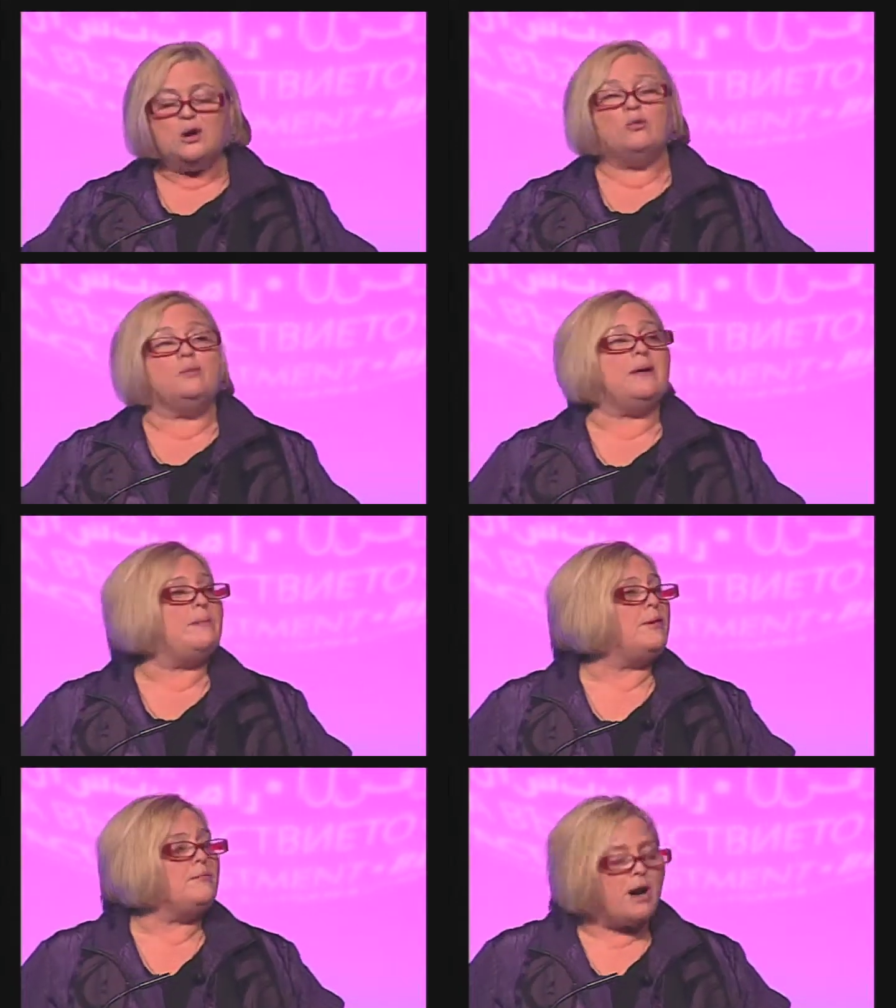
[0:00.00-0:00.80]

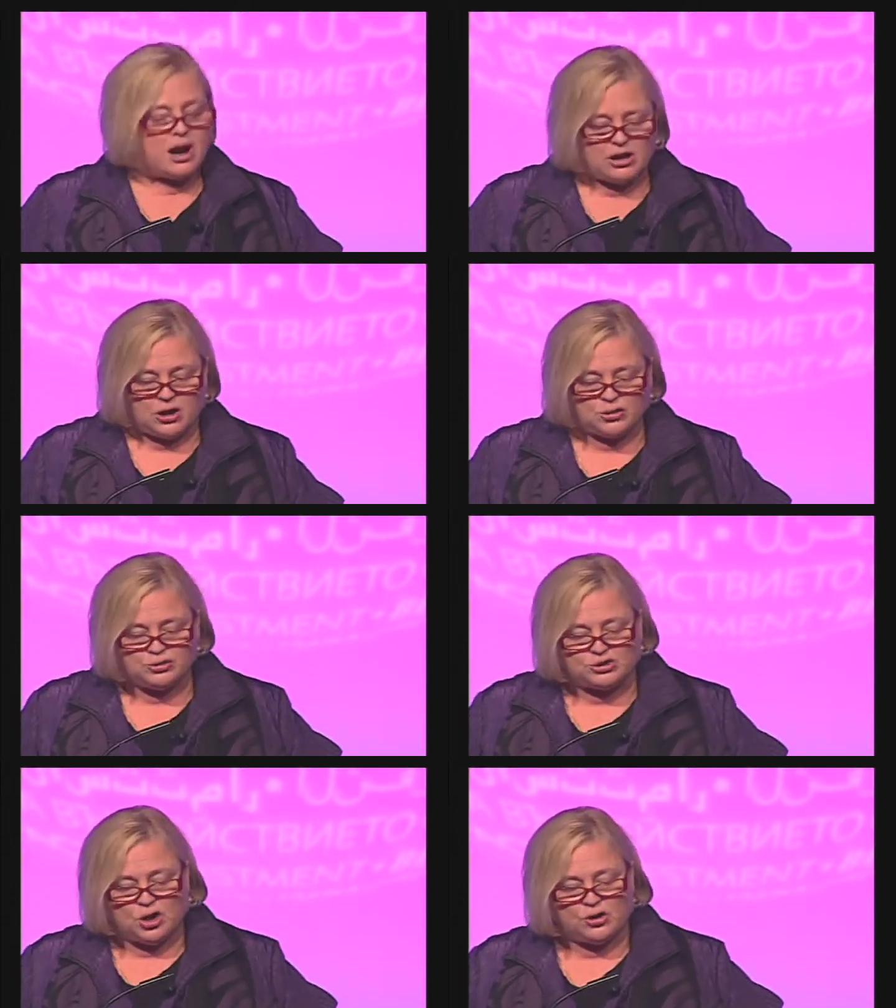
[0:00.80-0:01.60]
Remember Margot,
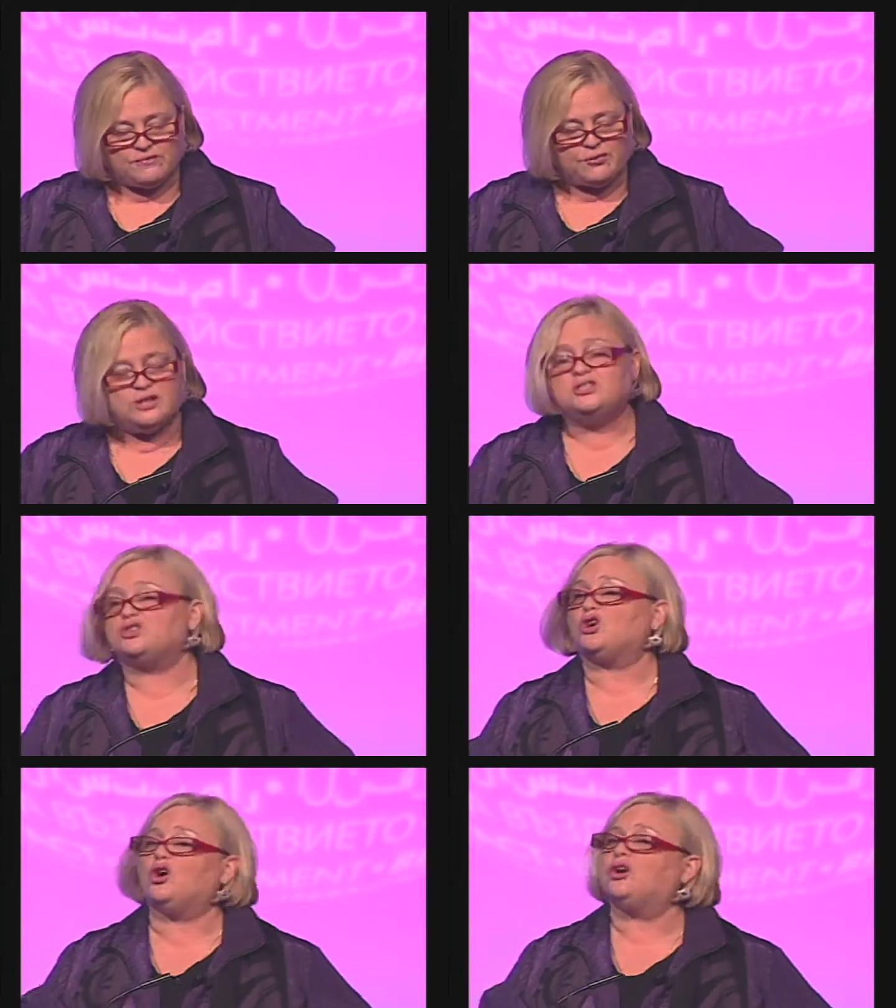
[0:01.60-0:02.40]
whose donor voice
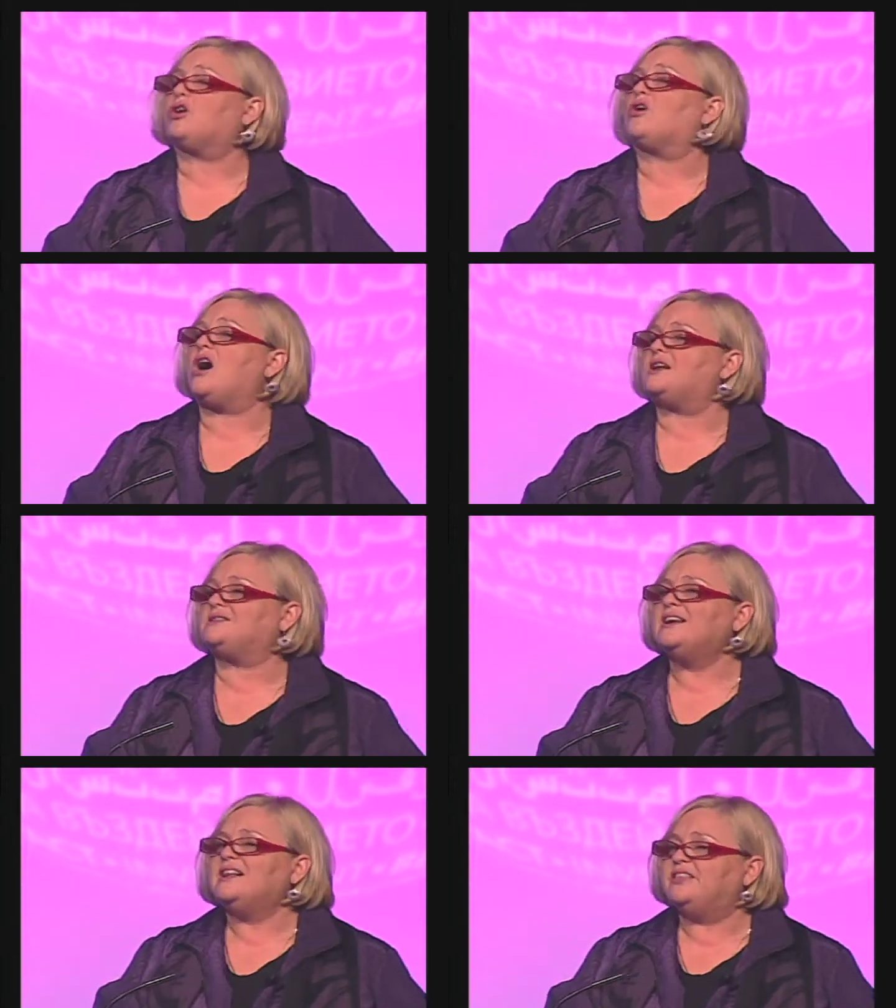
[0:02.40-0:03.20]
is heard across
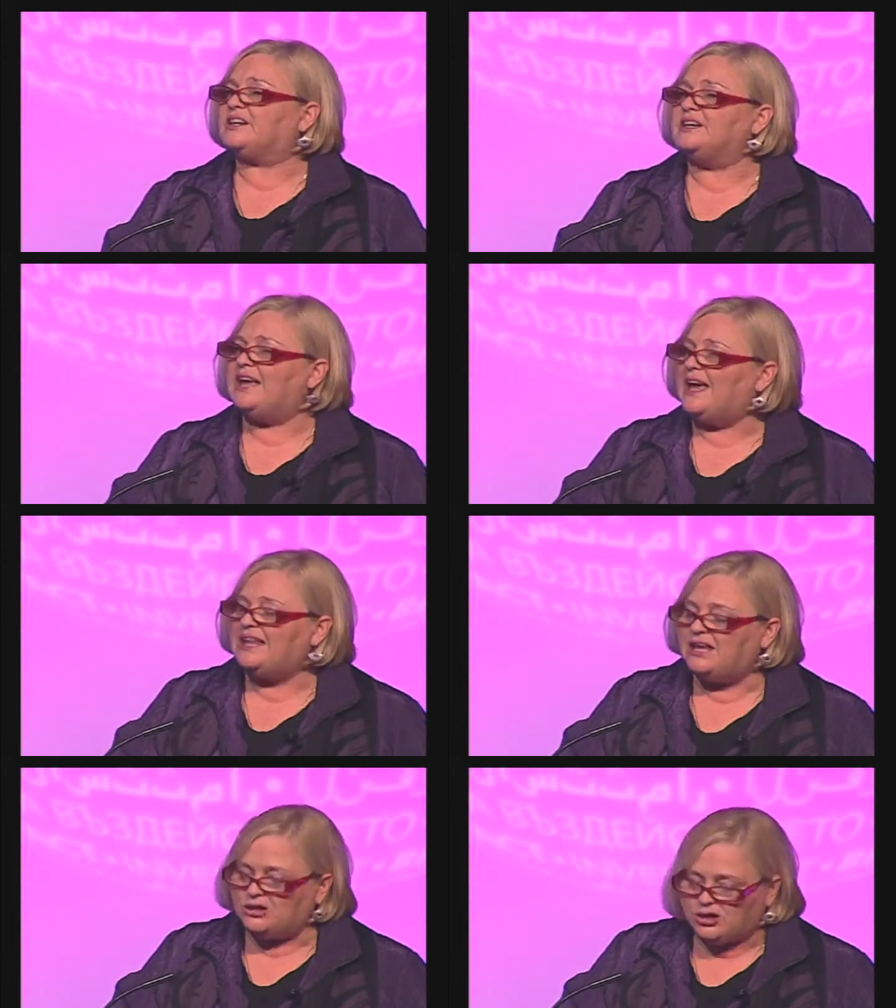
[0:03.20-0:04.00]
the
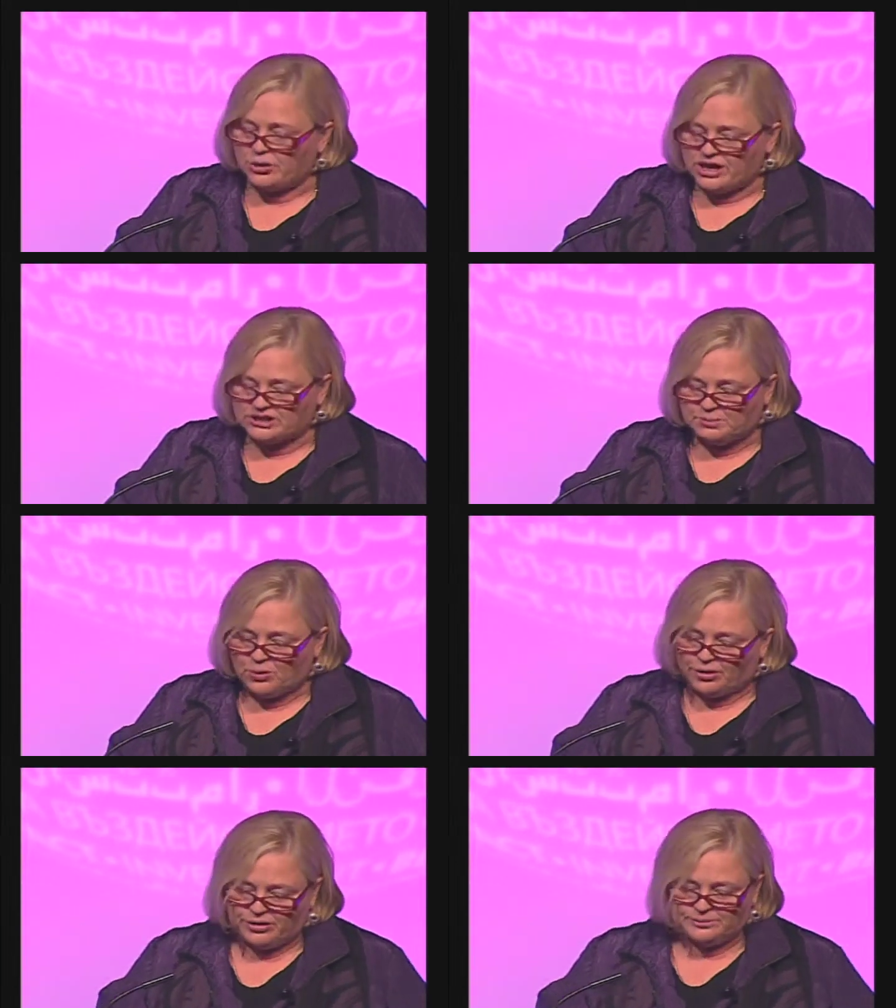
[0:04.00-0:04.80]
Canadian-U.S.
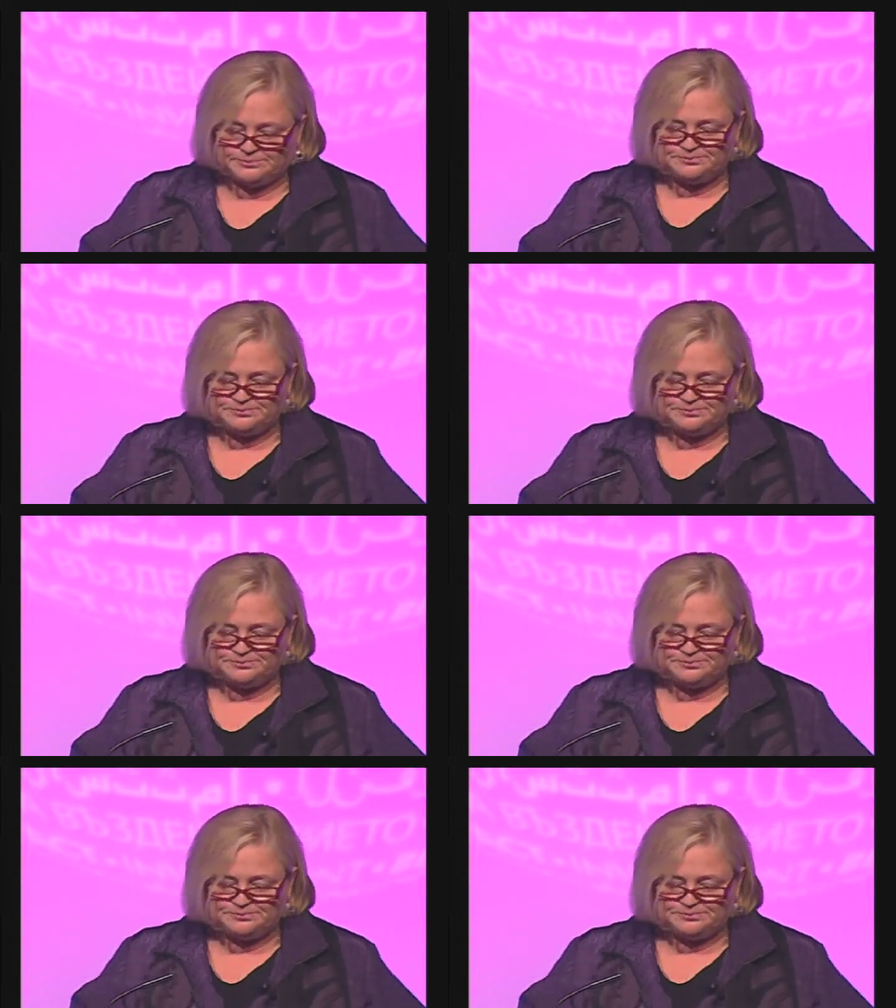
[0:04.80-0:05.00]
border.